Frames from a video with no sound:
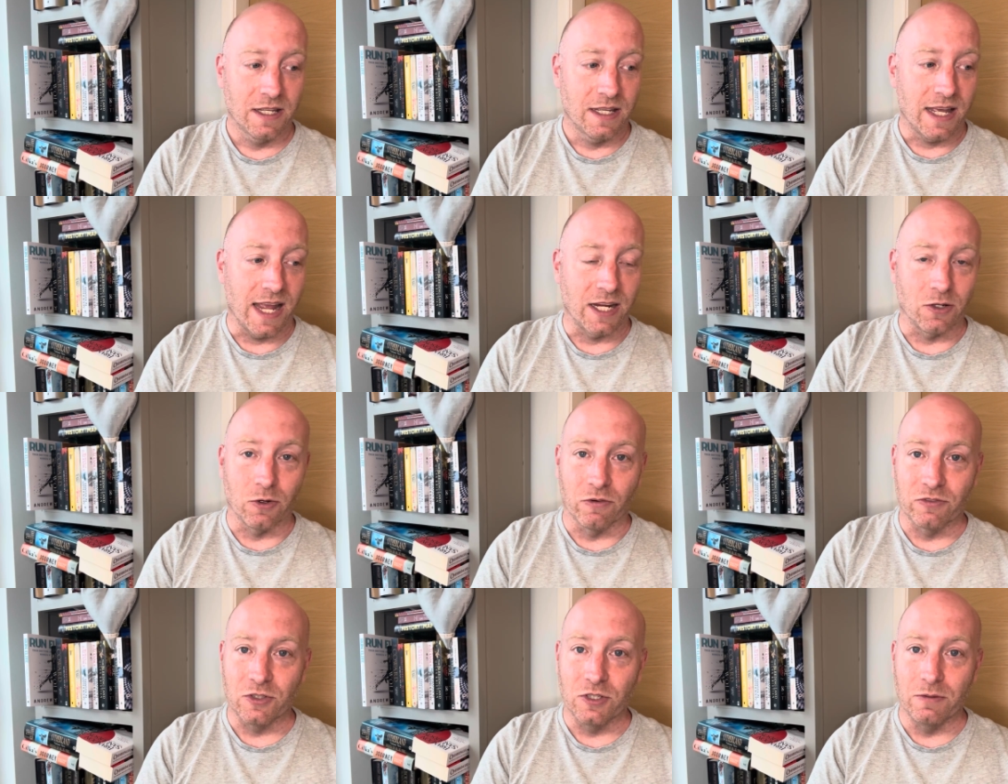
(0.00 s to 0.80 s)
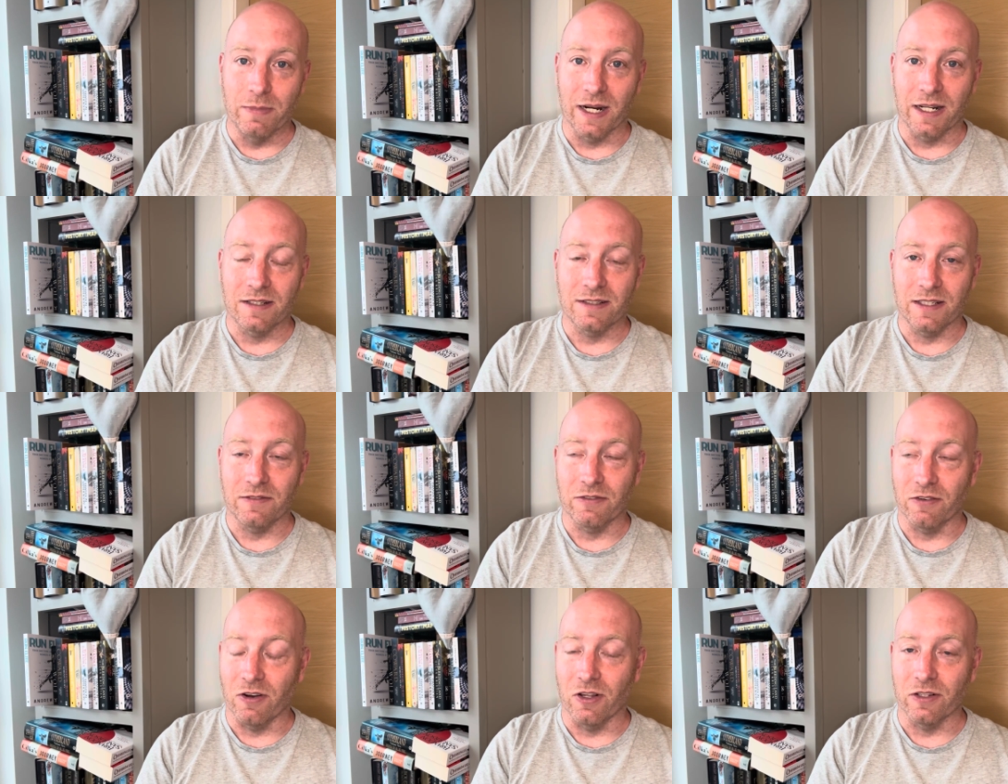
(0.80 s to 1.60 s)
engulfed humanity
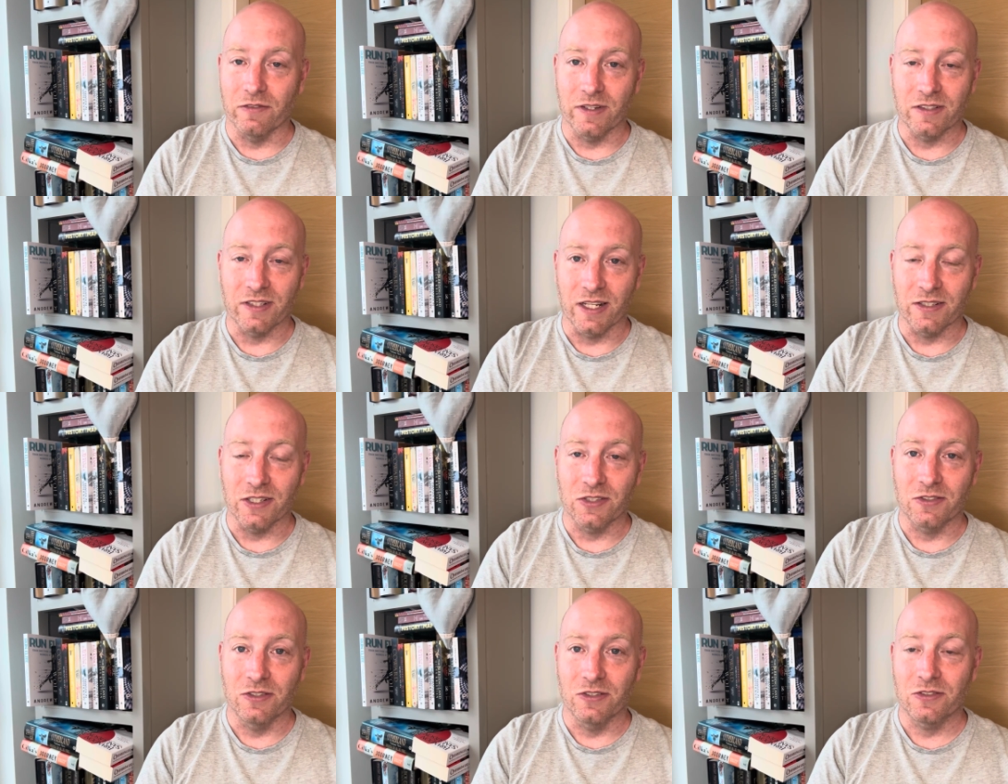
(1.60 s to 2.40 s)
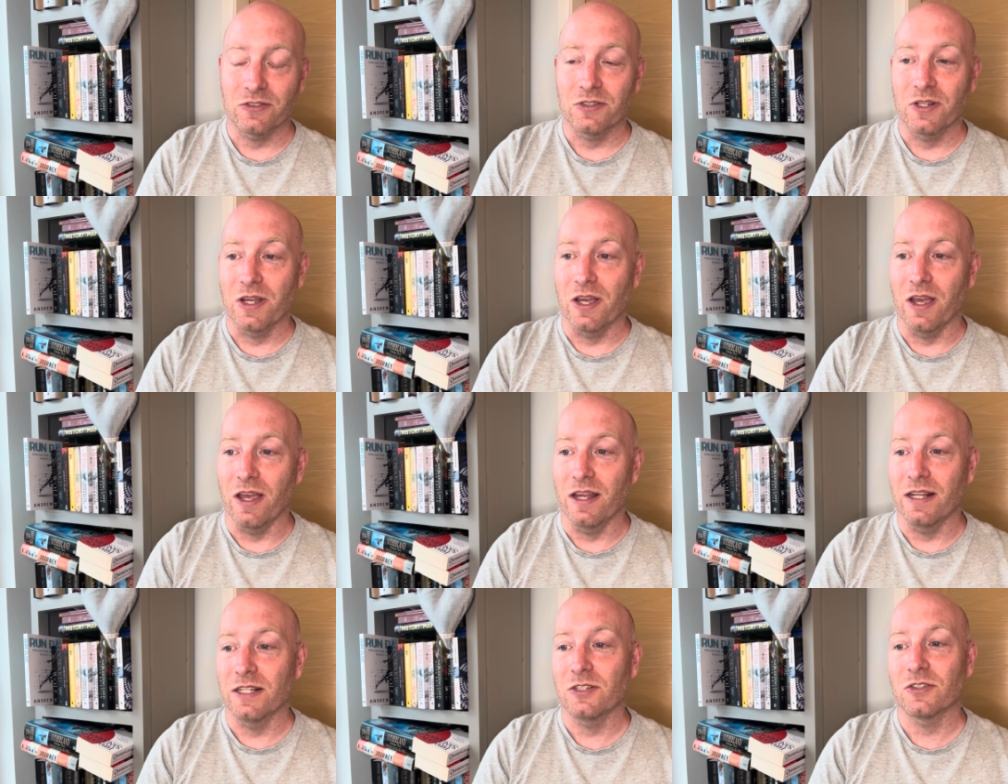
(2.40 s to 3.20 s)
for all of its existence,
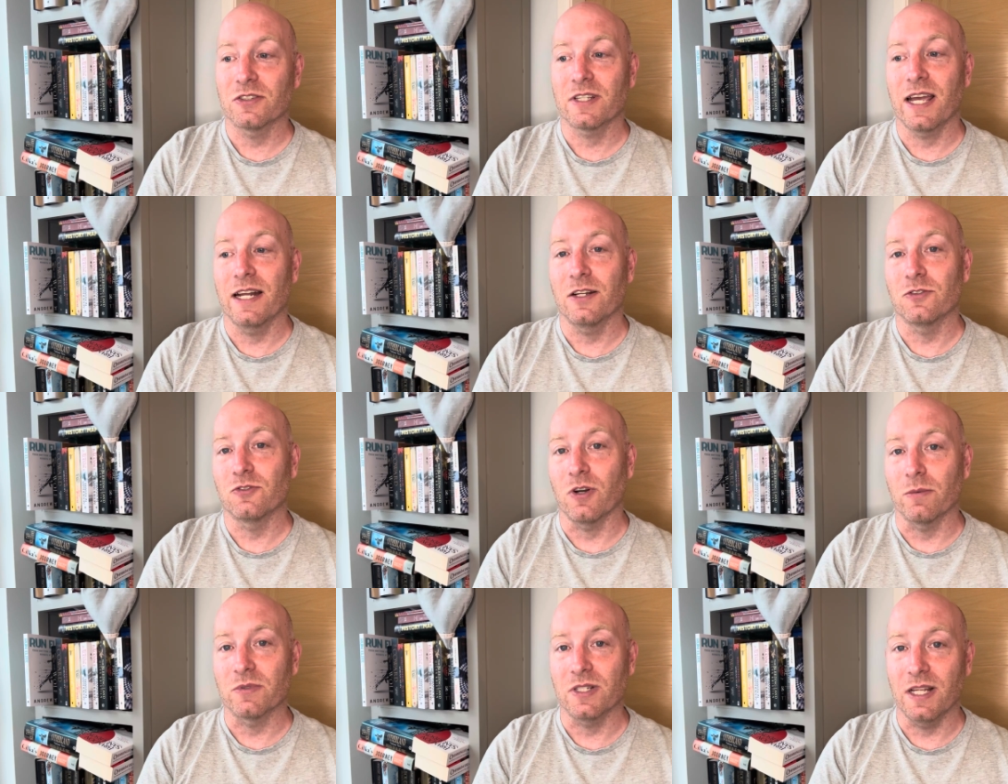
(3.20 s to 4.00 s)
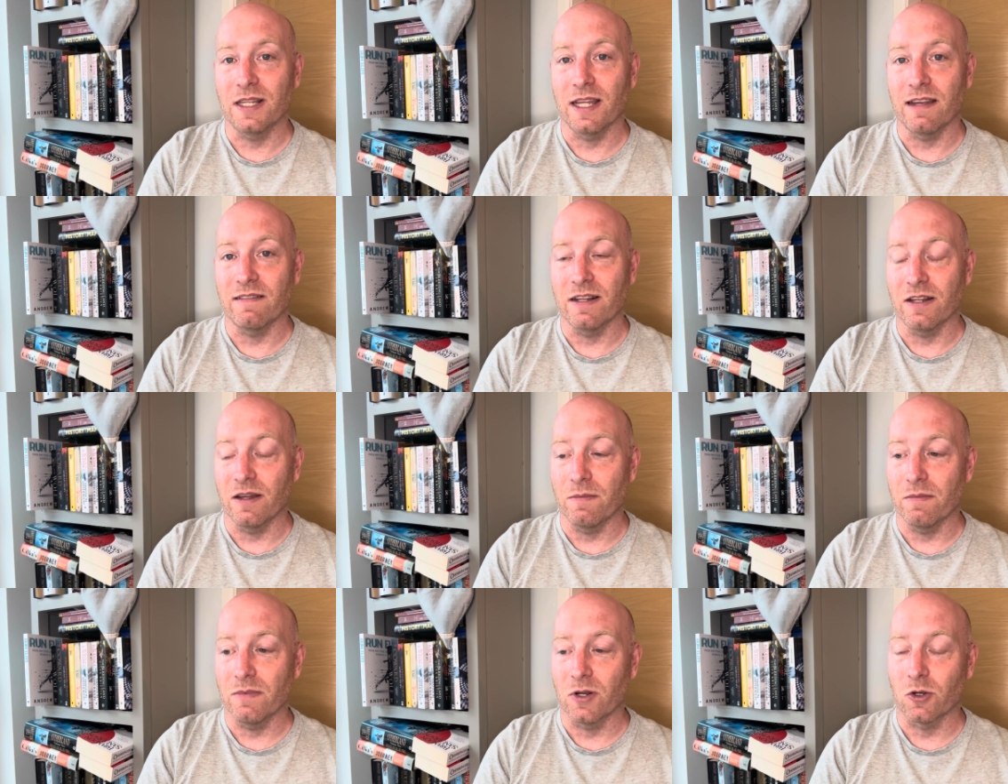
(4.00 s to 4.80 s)
and he just kind of drops it in there in
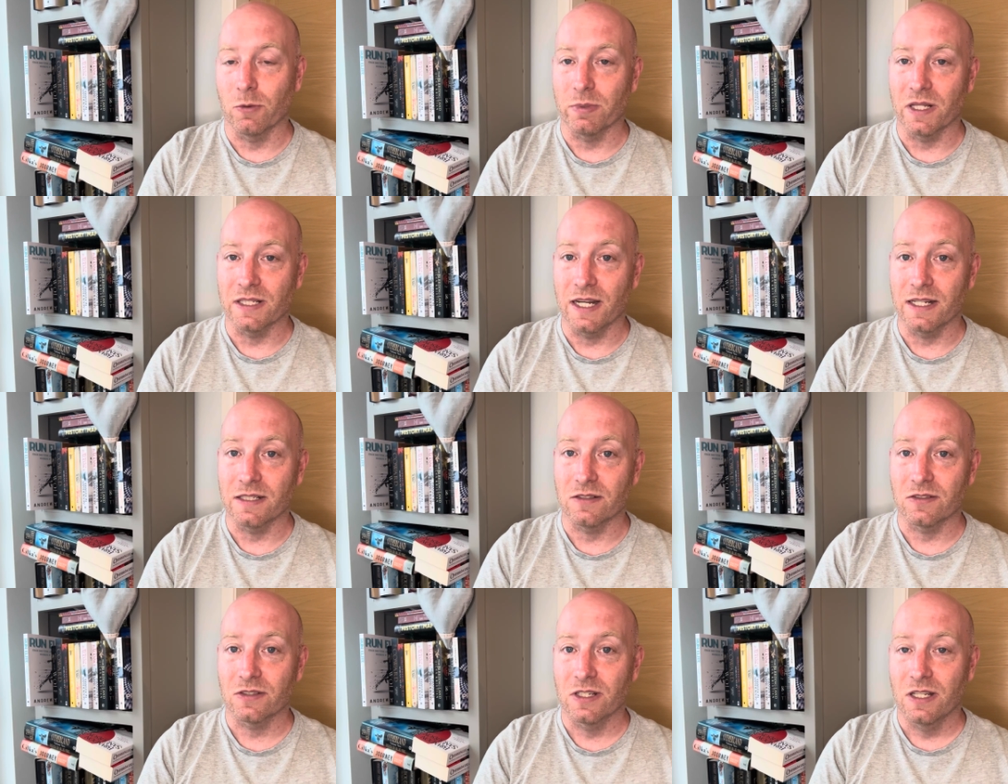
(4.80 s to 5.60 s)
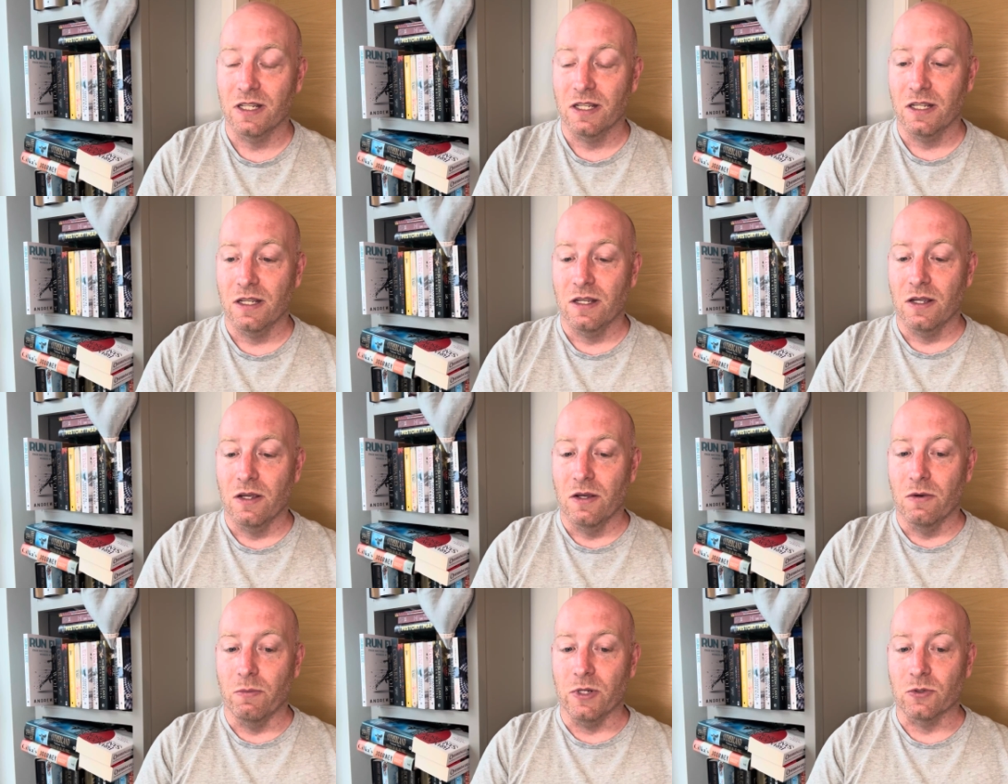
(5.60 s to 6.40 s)
a couple of lines,
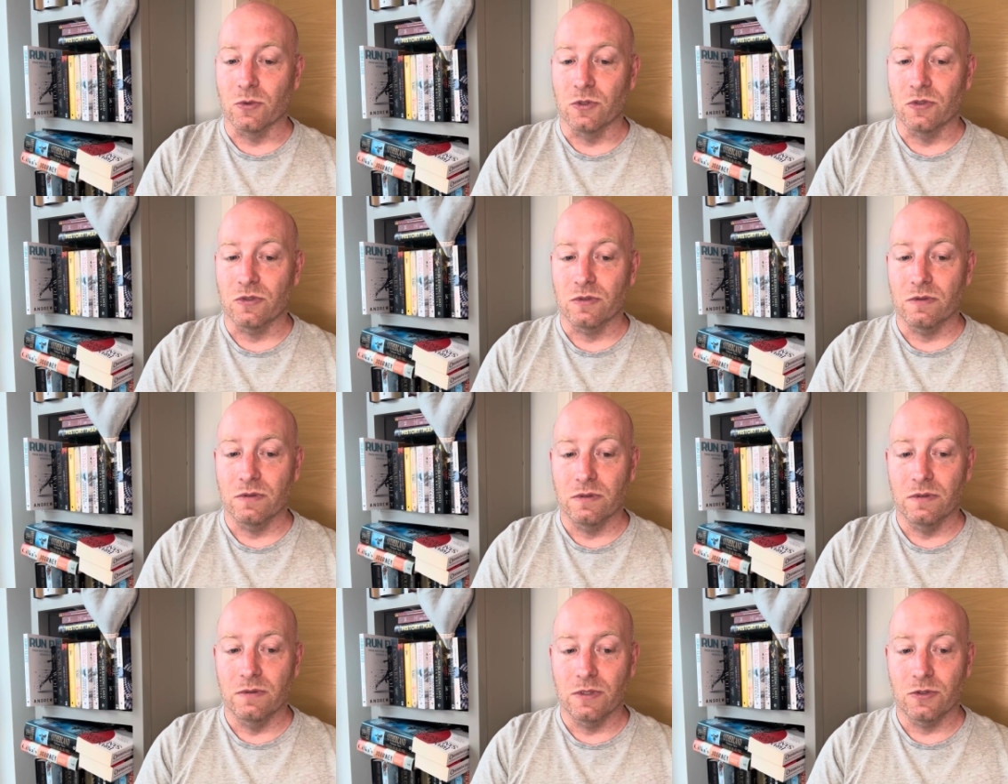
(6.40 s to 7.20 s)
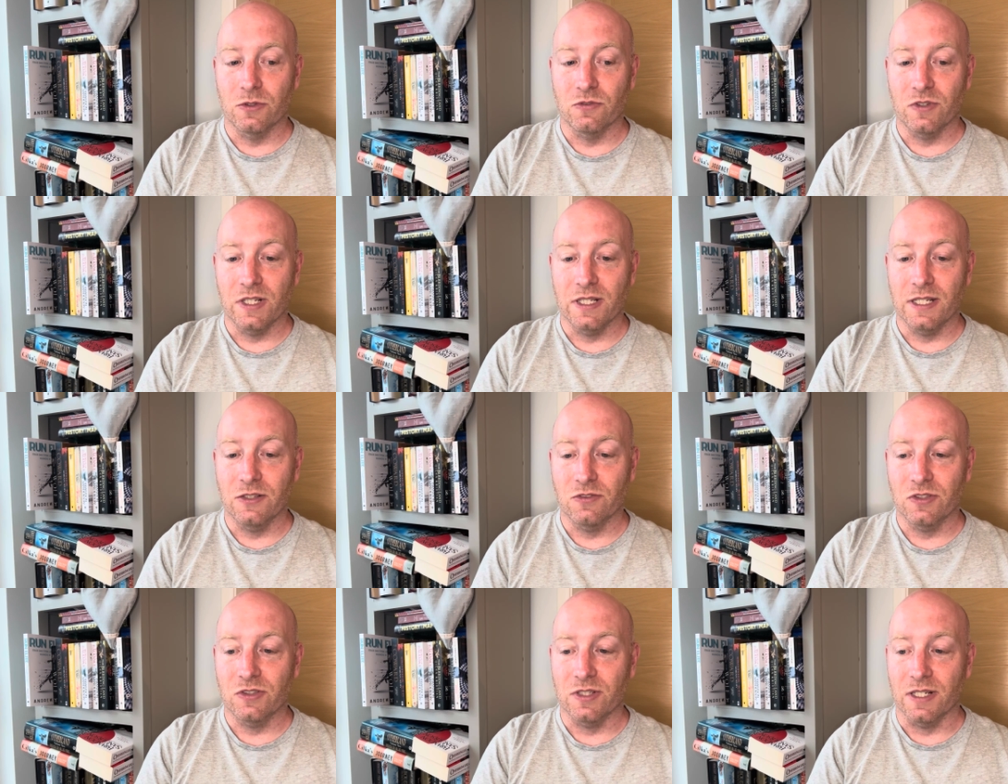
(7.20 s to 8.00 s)
which was really
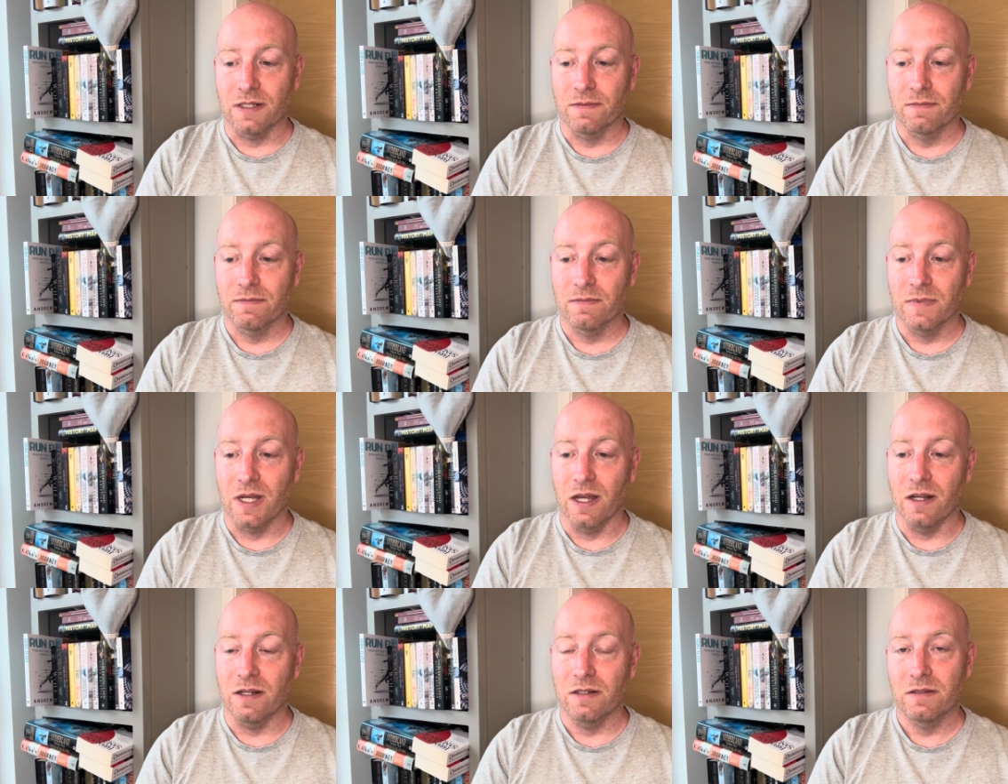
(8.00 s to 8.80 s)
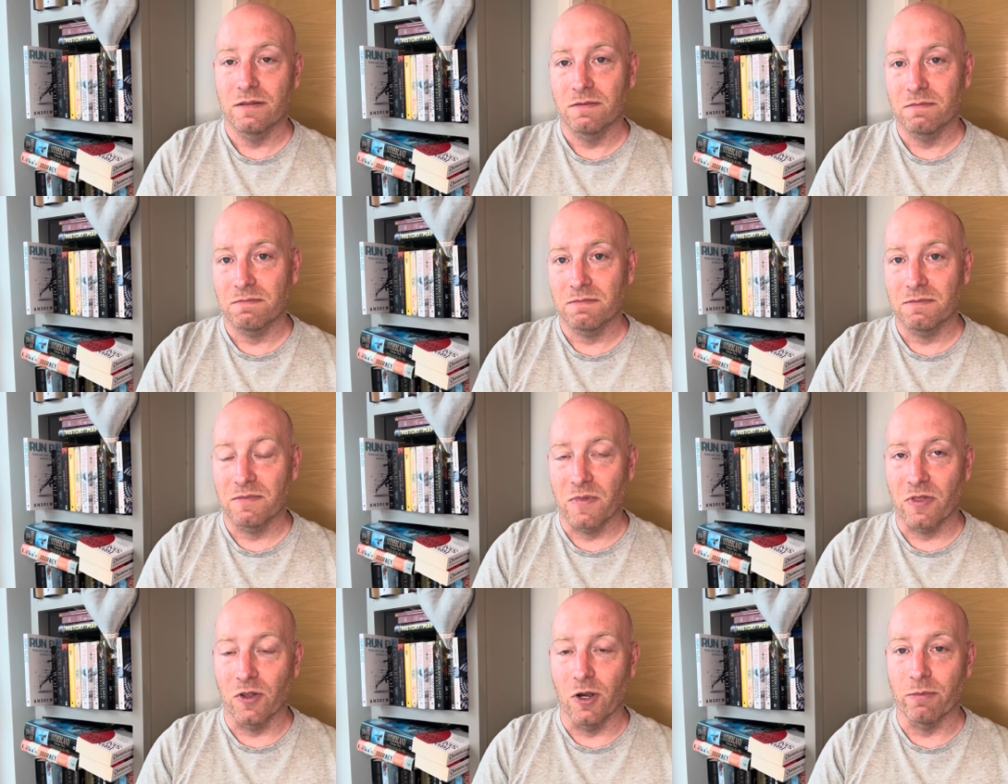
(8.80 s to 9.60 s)
interesting and
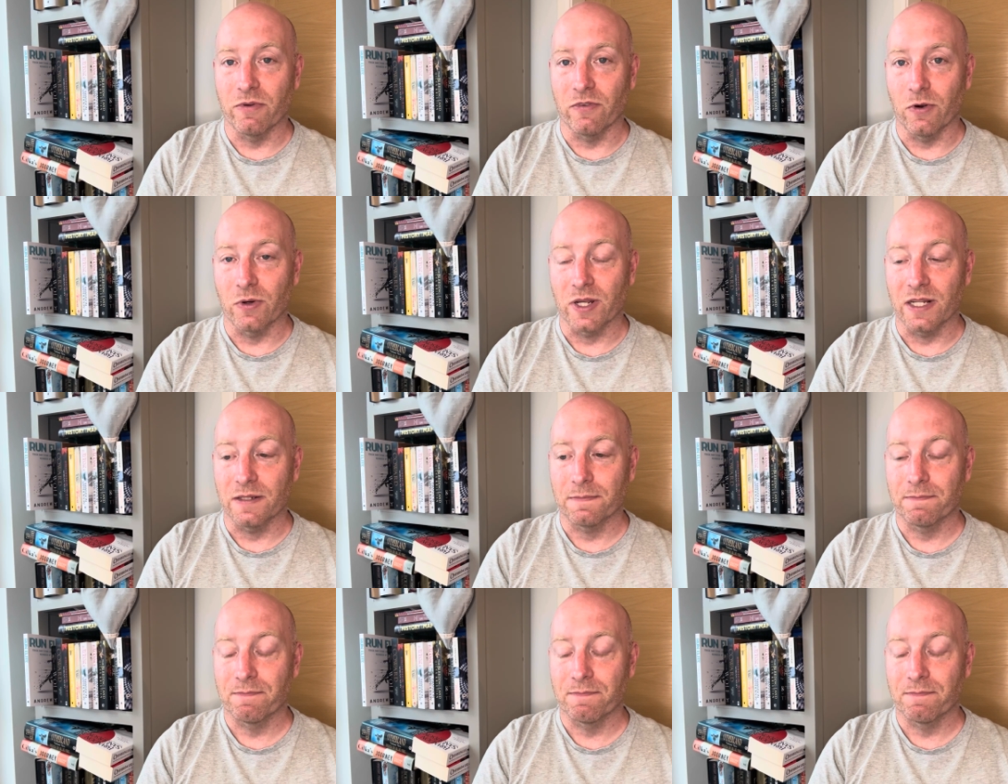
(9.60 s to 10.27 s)
thought-provoking.